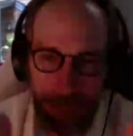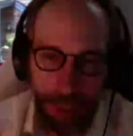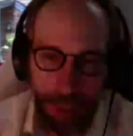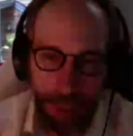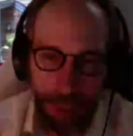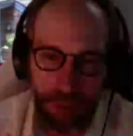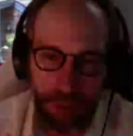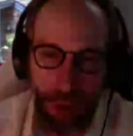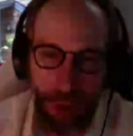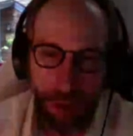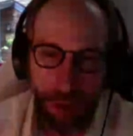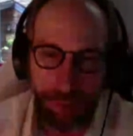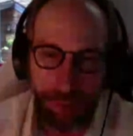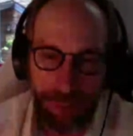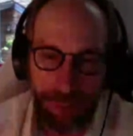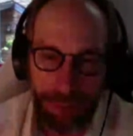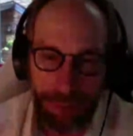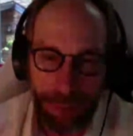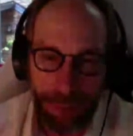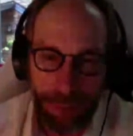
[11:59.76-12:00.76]
much
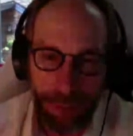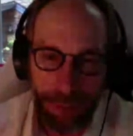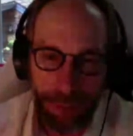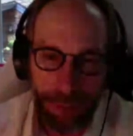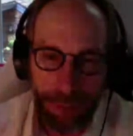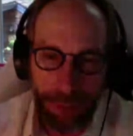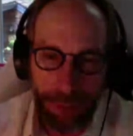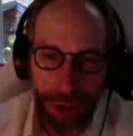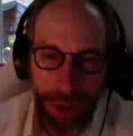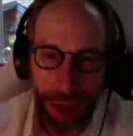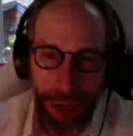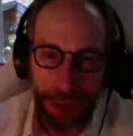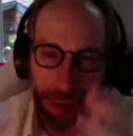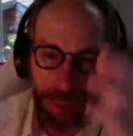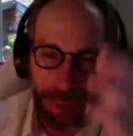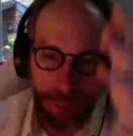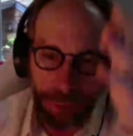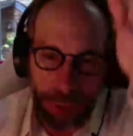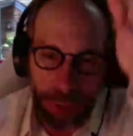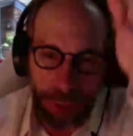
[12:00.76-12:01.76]
stuff, I'll
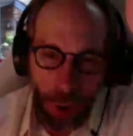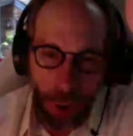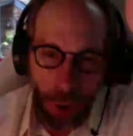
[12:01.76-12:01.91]
live in an